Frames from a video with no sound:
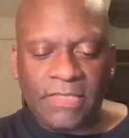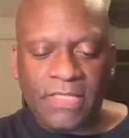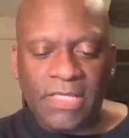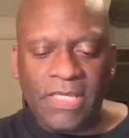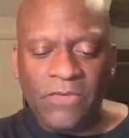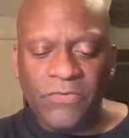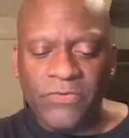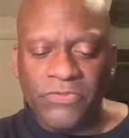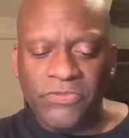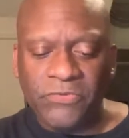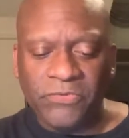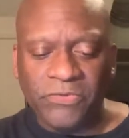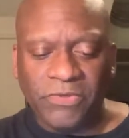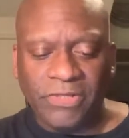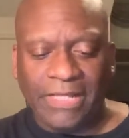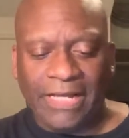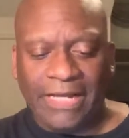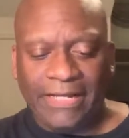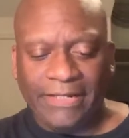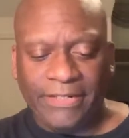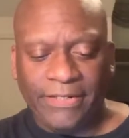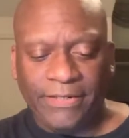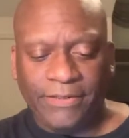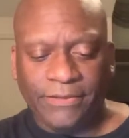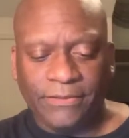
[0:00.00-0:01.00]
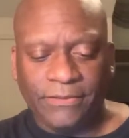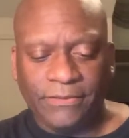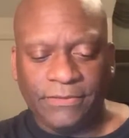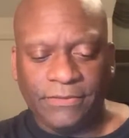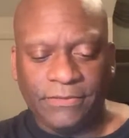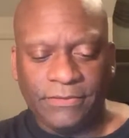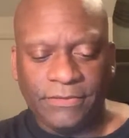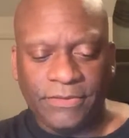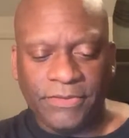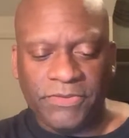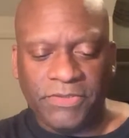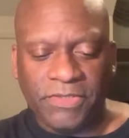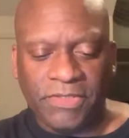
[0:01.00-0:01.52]
he went through a lot here.
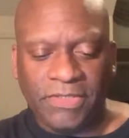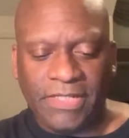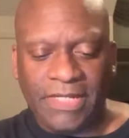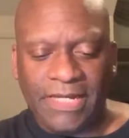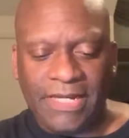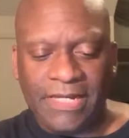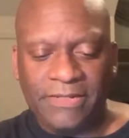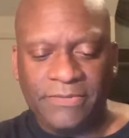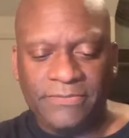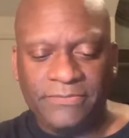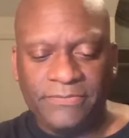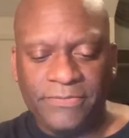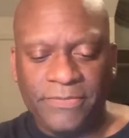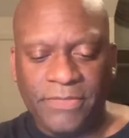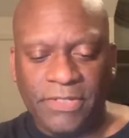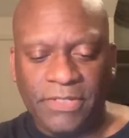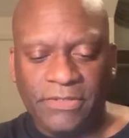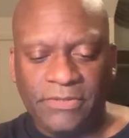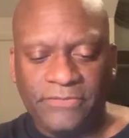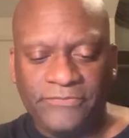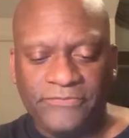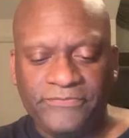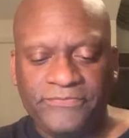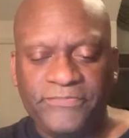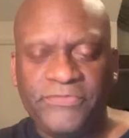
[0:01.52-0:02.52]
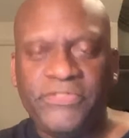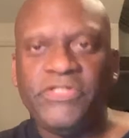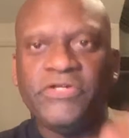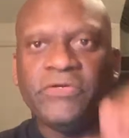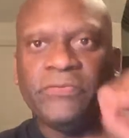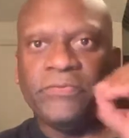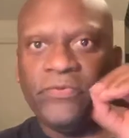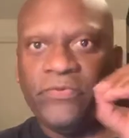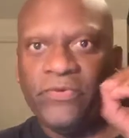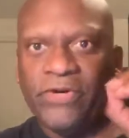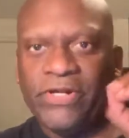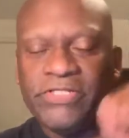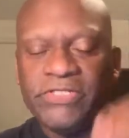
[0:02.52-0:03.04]
There's a lot of deal
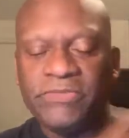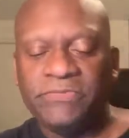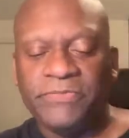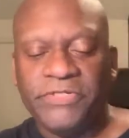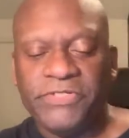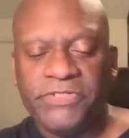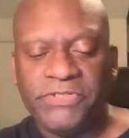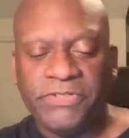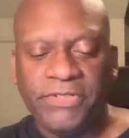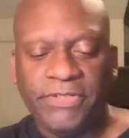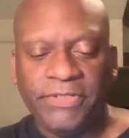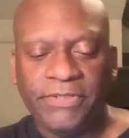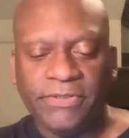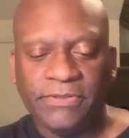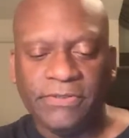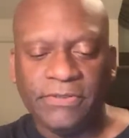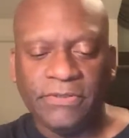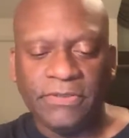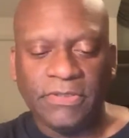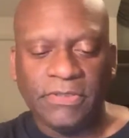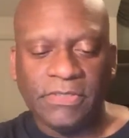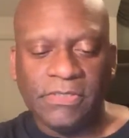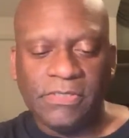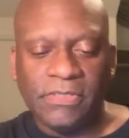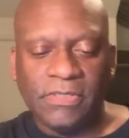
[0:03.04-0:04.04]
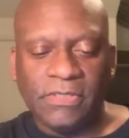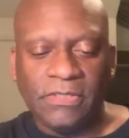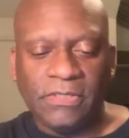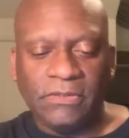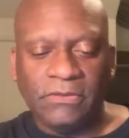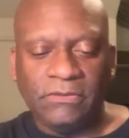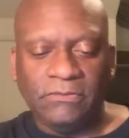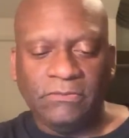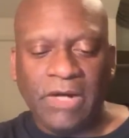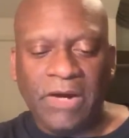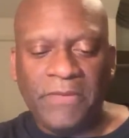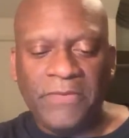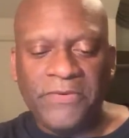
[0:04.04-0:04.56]
points mentioned here.
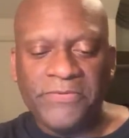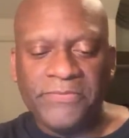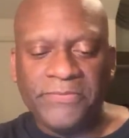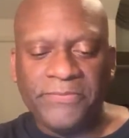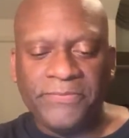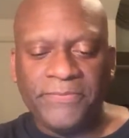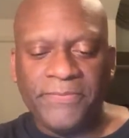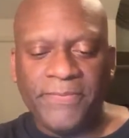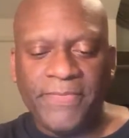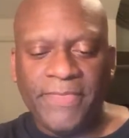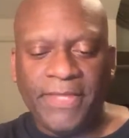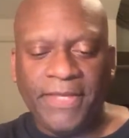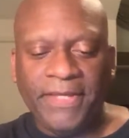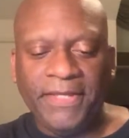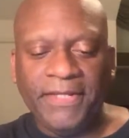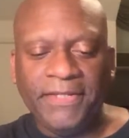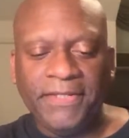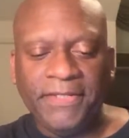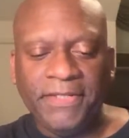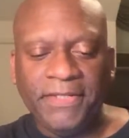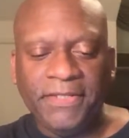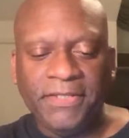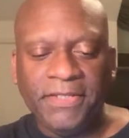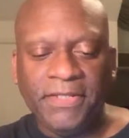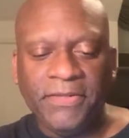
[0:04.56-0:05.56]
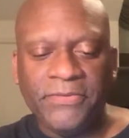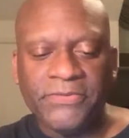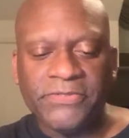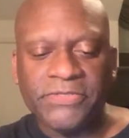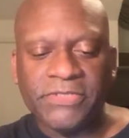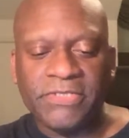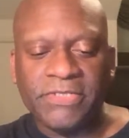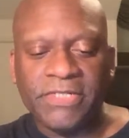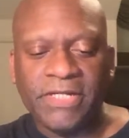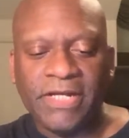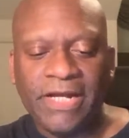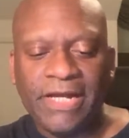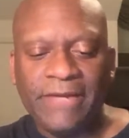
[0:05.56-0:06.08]
Robert, and, and there was
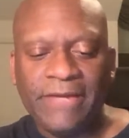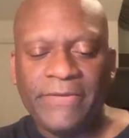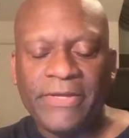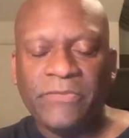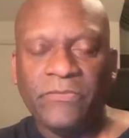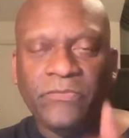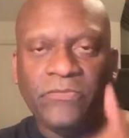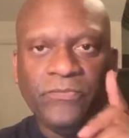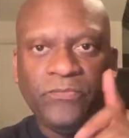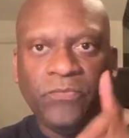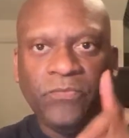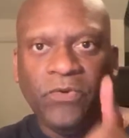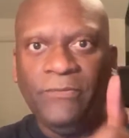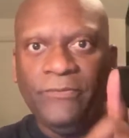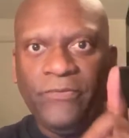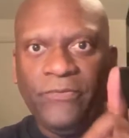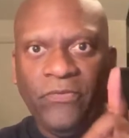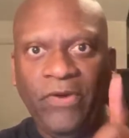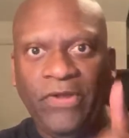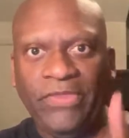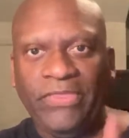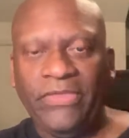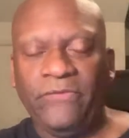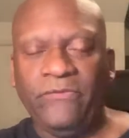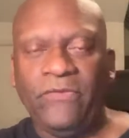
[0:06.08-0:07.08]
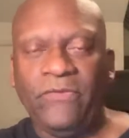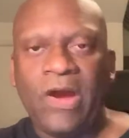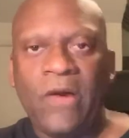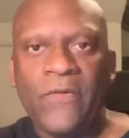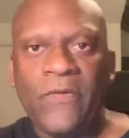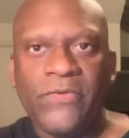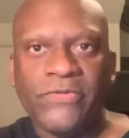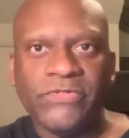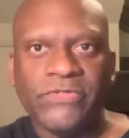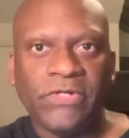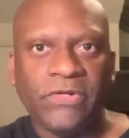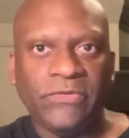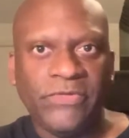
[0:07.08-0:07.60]
a time at one point that Robert
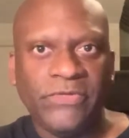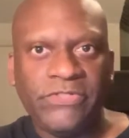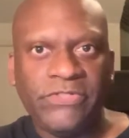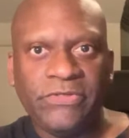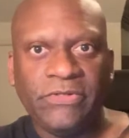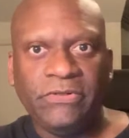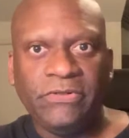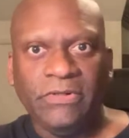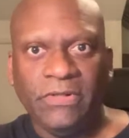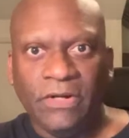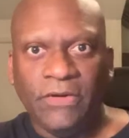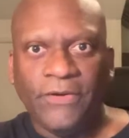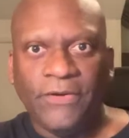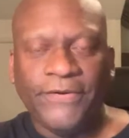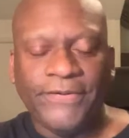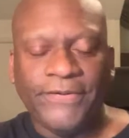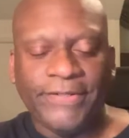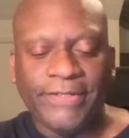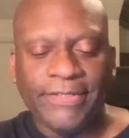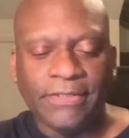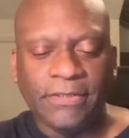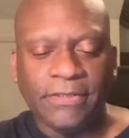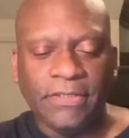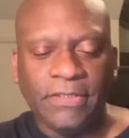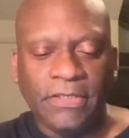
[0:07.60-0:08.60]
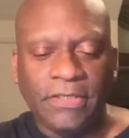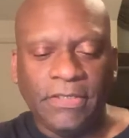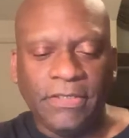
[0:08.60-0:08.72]
was going to return to Oakland